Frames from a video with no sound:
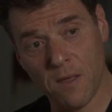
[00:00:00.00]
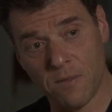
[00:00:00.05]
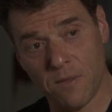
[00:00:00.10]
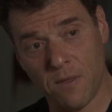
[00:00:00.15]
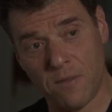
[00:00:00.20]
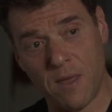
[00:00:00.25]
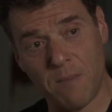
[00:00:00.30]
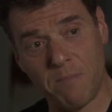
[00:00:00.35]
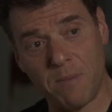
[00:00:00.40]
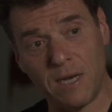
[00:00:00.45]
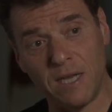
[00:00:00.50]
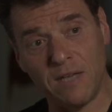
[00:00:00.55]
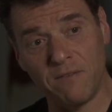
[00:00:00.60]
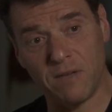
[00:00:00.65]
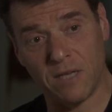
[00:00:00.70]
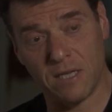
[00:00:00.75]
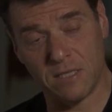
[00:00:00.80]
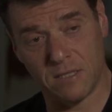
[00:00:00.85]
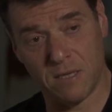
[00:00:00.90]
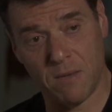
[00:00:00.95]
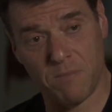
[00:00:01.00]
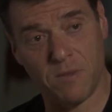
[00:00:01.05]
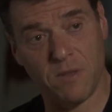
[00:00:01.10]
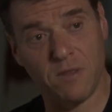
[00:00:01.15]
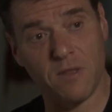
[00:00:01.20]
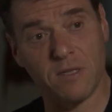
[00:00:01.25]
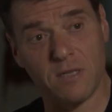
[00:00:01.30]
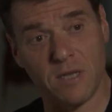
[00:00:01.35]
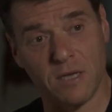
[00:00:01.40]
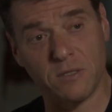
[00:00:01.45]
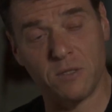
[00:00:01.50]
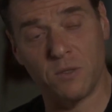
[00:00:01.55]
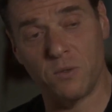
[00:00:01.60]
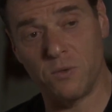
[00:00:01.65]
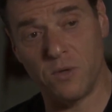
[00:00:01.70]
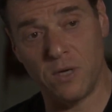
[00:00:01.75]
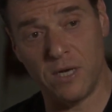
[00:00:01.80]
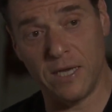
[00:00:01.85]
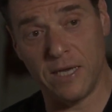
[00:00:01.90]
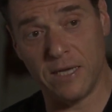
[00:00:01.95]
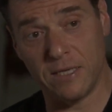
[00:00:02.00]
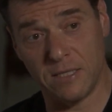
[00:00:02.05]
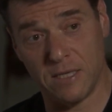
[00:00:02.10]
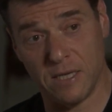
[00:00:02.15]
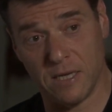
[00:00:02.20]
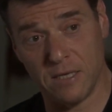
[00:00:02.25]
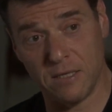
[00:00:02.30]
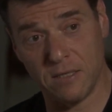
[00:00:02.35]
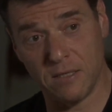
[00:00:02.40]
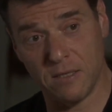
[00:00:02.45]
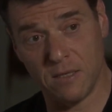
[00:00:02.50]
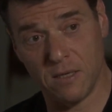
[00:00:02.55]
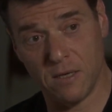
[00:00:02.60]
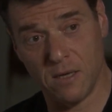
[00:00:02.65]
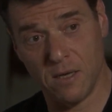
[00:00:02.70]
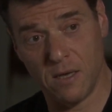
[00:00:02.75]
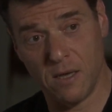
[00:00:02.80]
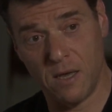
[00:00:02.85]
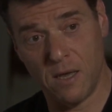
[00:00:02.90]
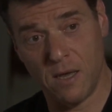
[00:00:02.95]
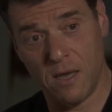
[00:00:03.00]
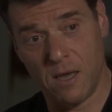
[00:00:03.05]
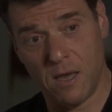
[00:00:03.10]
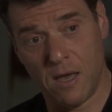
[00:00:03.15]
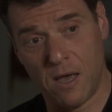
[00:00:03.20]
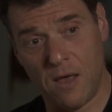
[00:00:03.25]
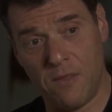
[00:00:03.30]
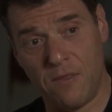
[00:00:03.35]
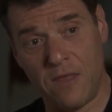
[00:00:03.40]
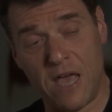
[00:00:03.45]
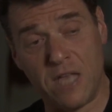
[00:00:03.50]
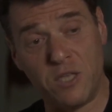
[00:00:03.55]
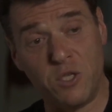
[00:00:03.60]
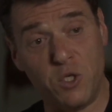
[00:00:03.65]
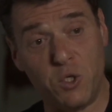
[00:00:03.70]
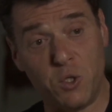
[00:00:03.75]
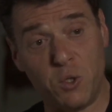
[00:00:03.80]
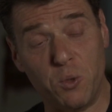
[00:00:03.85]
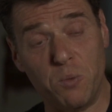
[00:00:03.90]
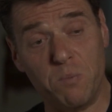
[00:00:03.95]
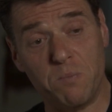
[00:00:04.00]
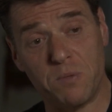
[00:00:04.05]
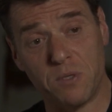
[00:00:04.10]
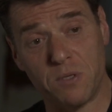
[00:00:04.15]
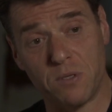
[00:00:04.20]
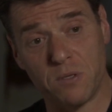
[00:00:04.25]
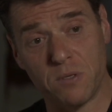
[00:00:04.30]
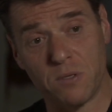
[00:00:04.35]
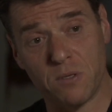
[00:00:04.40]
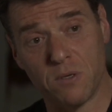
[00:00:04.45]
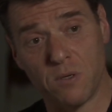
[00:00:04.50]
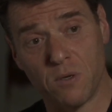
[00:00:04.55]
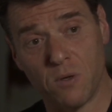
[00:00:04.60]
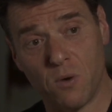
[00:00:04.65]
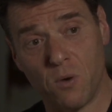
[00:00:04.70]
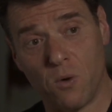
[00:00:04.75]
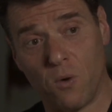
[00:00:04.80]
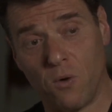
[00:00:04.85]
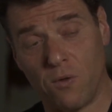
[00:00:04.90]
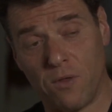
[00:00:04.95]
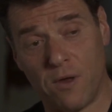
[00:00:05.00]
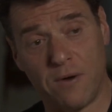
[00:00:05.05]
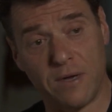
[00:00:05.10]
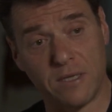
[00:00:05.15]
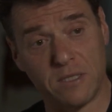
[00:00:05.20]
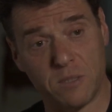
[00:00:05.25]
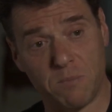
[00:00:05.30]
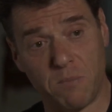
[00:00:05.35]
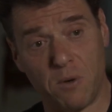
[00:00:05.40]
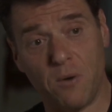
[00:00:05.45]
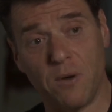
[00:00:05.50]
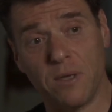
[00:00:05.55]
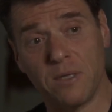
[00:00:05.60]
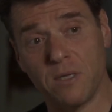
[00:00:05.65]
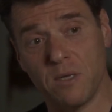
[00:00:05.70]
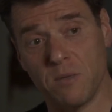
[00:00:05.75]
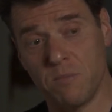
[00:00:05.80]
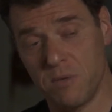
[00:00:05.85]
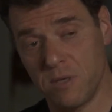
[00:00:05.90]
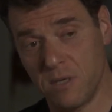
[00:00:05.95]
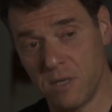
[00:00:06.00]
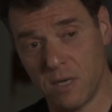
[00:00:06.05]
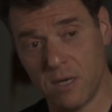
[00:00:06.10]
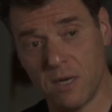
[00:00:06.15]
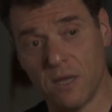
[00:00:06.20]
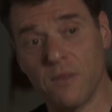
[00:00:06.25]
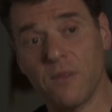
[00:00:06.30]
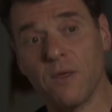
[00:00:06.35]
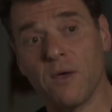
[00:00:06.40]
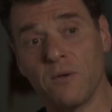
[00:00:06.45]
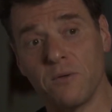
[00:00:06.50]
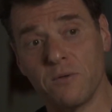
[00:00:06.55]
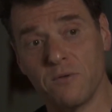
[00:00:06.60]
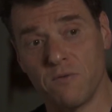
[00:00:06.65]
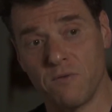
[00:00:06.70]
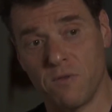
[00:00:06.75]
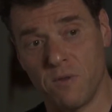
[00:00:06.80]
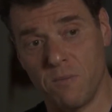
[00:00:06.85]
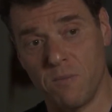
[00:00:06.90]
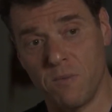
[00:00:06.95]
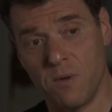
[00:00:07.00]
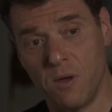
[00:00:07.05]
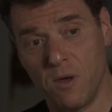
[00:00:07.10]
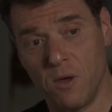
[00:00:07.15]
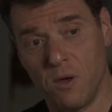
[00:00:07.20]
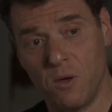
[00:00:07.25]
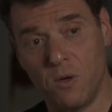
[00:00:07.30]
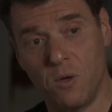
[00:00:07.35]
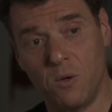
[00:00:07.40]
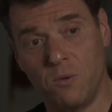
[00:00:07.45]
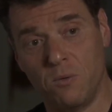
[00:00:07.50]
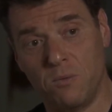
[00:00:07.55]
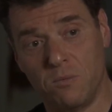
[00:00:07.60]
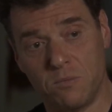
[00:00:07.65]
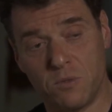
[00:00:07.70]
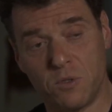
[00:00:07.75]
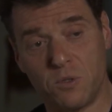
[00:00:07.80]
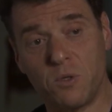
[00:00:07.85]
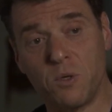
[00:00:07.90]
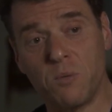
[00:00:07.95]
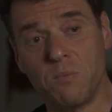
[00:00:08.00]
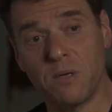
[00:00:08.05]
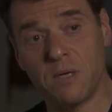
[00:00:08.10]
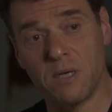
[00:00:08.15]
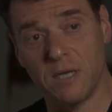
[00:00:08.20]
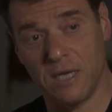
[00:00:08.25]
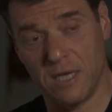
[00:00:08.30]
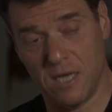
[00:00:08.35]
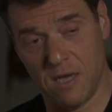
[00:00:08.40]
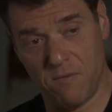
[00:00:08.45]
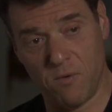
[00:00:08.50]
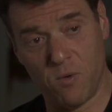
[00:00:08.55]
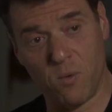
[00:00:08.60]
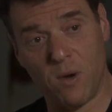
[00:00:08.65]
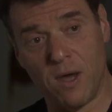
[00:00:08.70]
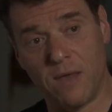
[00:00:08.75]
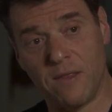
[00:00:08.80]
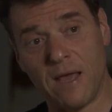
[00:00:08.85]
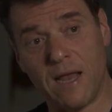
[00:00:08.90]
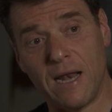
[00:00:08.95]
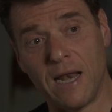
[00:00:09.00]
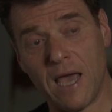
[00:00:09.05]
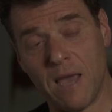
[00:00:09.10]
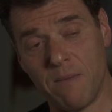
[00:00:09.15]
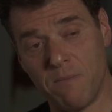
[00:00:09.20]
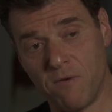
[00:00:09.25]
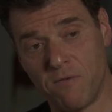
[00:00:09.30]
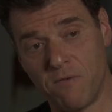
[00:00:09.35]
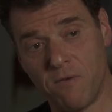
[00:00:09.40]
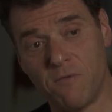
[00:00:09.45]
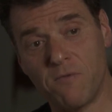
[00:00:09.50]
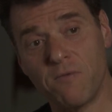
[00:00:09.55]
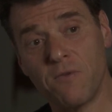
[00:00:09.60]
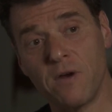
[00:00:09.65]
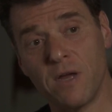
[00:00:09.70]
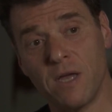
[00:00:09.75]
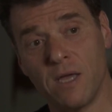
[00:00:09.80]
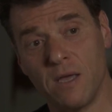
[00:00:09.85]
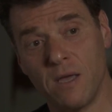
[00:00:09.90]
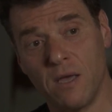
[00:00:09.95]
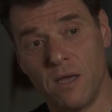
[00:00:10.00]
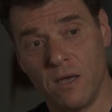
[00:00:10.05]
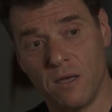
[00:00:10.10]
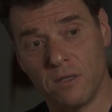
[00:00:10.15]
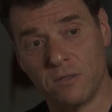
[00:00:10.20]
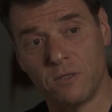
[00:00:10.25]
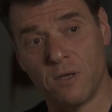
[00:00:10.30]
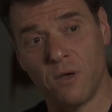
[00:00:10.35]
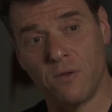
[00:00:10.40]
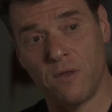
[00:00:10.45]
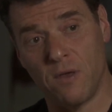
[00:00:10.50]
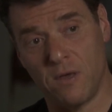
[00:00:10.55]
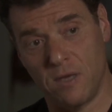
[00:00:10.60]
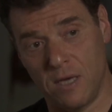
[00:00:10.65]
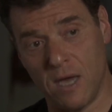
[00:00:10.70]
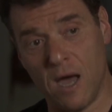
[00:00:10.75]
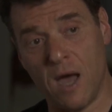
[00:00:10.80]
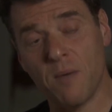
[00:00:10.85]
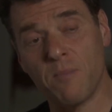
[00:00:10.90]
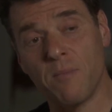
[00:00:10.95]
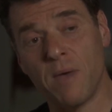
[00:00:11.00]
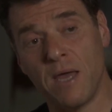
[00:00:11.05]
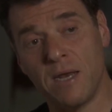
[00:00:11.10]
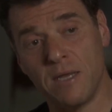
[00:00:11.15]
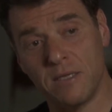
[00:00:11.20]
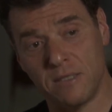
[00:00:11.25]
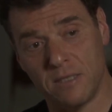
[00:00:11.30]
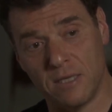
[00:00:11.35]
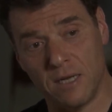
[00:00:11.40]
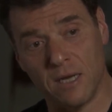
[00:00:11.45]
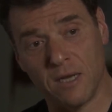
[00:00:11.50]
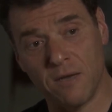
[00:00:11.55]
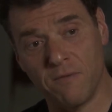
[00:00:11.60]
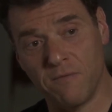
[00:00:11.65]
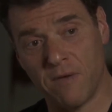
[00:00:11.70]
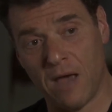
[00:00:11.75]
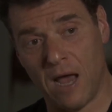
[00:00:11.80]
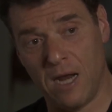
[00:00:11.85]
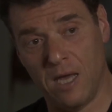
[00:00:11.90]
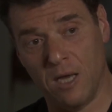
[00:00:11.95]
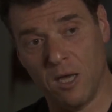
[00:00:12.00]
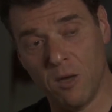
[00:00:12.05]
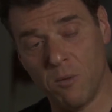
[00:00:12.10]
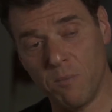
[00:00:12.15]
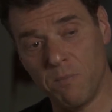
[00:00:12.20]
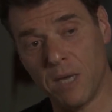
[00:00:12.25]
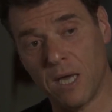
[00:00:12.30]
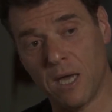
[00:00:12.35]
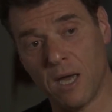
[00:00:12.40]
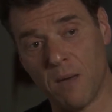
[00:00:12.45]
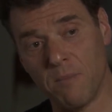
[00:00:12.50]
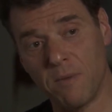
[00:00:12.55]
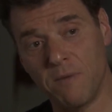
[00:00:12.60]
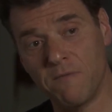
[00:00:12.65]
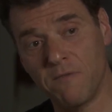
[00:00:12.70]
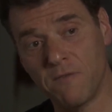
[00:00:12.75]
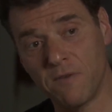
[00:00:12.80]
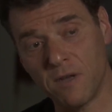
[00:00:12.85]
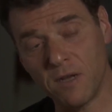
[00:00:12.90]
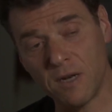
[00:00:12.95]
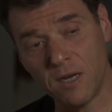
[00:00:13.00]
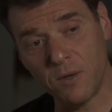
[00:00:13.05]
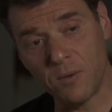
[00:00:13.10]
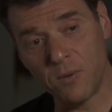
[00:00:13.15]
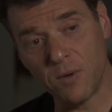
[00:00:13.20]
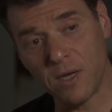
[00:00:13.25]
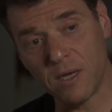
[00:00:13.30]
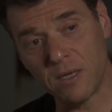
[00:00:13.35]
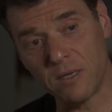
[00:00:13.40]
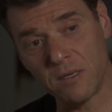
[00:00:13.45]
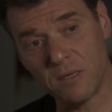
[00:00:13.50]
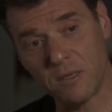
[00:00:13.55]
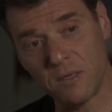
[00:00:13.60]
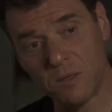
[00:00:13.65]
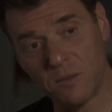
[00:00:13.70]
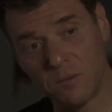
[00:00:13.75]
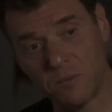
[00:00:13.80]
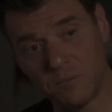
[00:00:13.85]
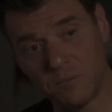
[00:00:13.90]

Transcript: that they're believing in something that doesn't really exist, and they're dupes or they're exploited, particularly those of them who stupidly give away their labor for free so that young men in Silicon Valley can become infinitely rich.